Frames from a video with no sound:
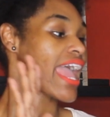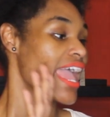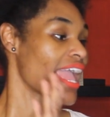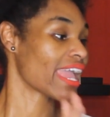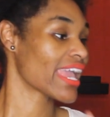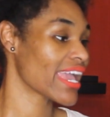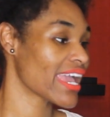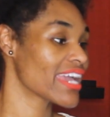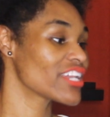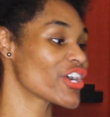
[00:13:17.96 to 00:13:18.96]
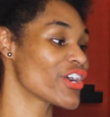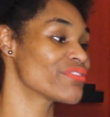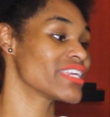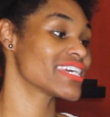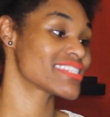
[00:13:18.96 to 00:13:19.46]
Ahead
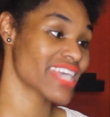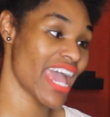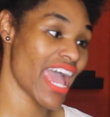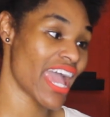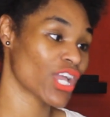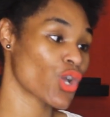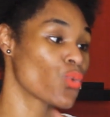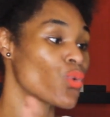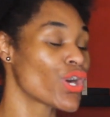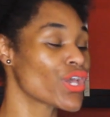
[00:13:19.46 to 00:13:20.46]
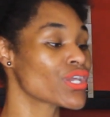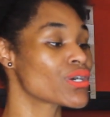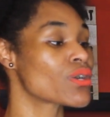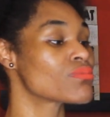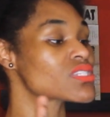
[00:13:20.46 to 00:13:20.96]
of the attack,
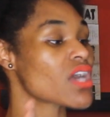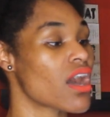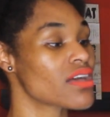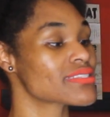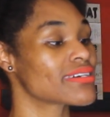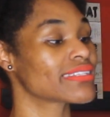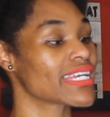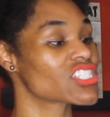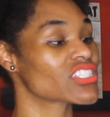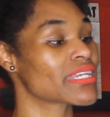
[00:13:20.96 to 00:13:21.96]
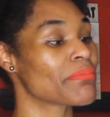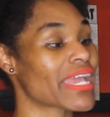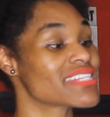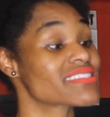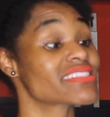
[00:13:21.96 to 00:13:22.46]
Williams also allegedly
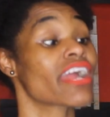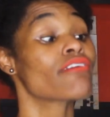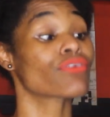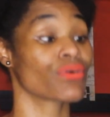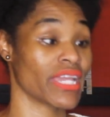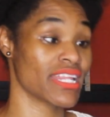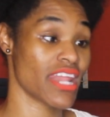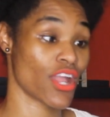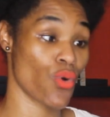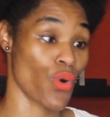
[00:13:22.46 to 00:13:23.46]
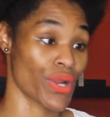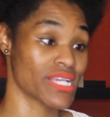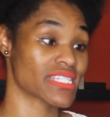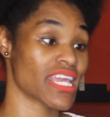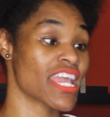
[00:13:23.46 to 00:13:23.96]
made several internet
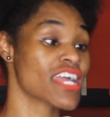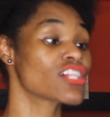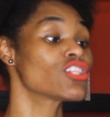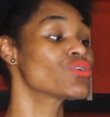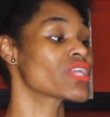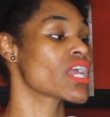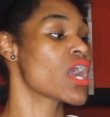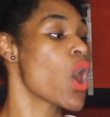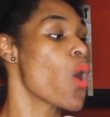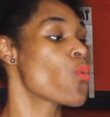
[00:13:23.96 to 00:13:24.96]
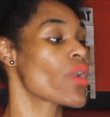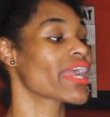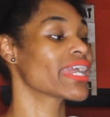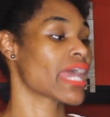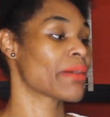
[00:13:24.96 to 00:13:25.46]
queries, including, where
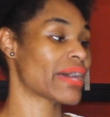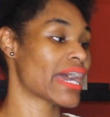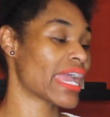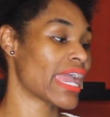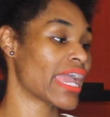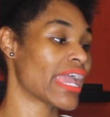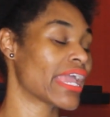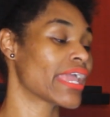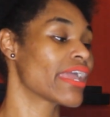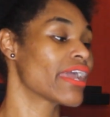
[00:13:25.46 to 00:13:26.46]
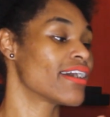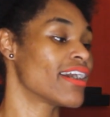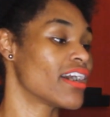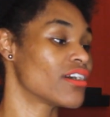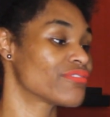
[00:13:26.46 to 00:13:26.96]
can I buy a
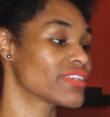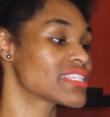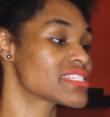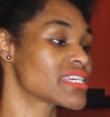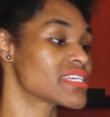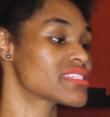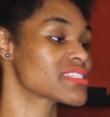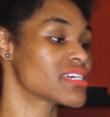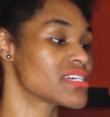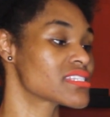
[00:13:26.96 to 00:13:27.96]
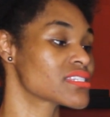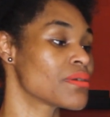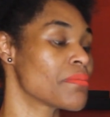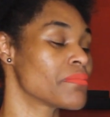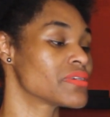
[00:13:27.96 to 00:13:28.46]
uh, fifty cents
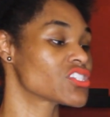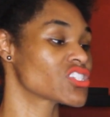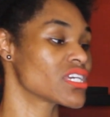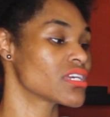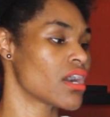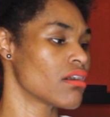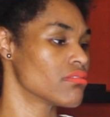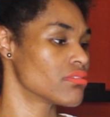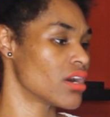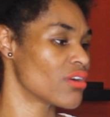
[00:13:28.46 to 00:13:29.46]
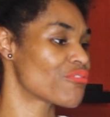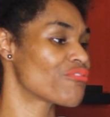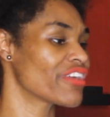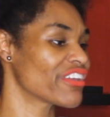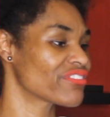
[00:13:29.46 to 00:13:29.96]
custom machine? Oh, a
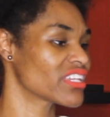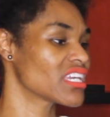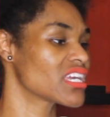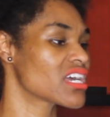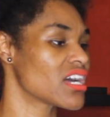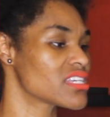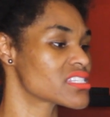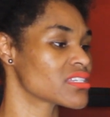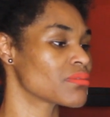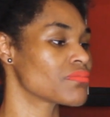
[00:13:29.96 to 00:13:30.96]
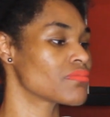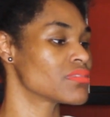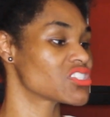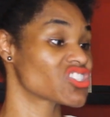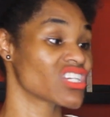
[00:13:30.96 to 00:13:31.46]
fifty custom
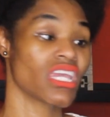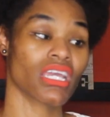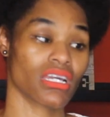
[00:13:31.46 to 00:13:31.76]
machine